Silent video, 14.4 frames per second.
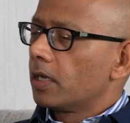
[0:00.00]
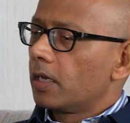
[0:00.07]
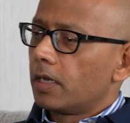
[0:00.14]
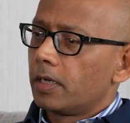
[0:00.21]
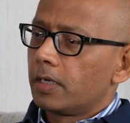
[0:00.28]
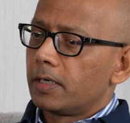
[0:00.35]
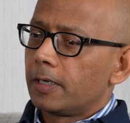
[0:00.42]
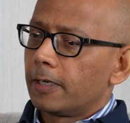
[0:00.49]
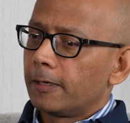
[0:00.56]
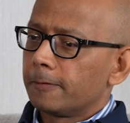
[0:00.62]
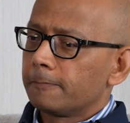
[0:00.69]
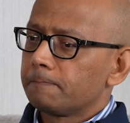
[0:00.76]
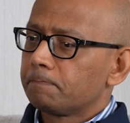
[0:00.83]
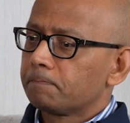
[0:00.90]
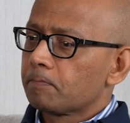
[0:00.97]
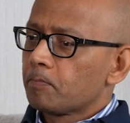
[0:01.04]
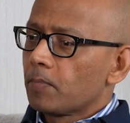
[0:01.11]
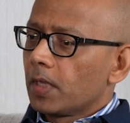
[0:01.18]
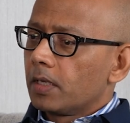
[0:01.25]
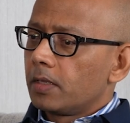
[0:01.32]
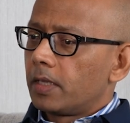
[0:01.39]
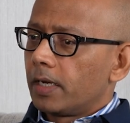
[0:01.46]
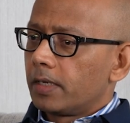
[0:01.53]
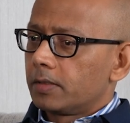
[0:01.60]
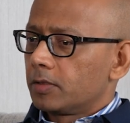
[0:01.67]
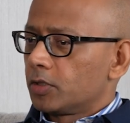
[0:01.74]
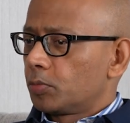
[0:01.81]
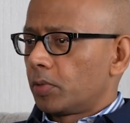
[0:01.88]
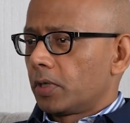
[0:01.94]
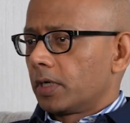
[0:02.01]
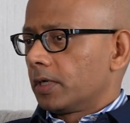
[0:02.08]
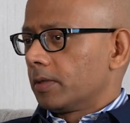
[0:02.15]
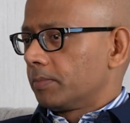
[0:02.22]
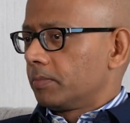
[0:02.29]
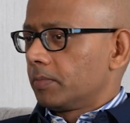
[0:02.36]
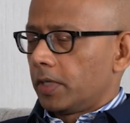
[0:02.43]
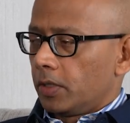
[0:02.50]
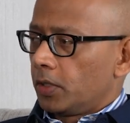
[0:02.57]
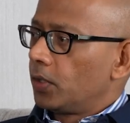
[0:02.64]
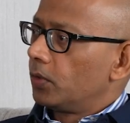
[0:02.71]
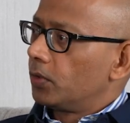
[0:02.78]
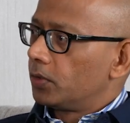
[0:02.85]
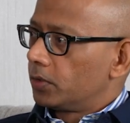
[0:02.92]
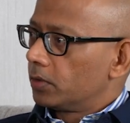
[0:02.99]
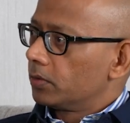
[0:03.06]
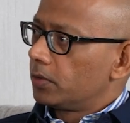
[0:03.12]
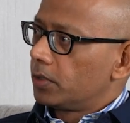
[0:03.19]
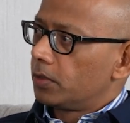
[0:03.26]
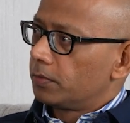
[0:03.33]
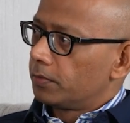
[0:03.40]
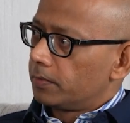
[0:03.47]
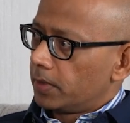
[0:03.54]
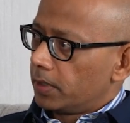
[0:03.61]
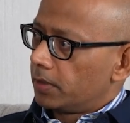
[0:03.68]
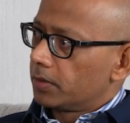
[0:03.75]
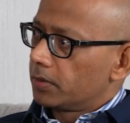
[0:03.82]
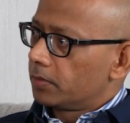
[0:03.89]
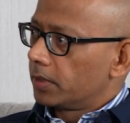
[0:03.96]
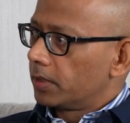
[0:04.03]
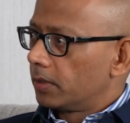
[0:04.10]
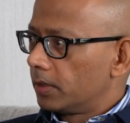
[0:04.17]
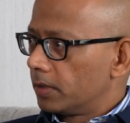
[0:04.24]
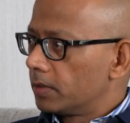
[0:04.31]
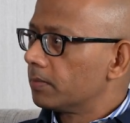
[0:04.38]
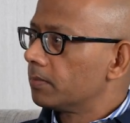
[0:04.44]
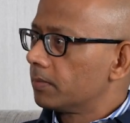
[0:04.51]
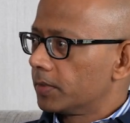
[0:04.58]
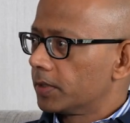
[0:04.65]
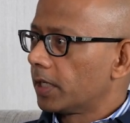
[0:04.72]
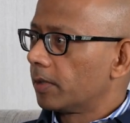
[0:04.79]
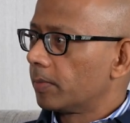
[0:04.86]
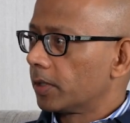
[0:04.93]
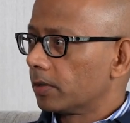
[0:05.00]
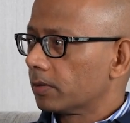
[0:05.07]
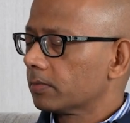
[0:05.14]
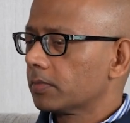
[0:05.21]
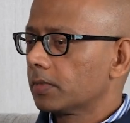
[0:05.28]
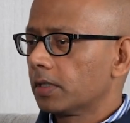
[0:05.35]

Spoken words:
And that sprung up a huge new industry in cyber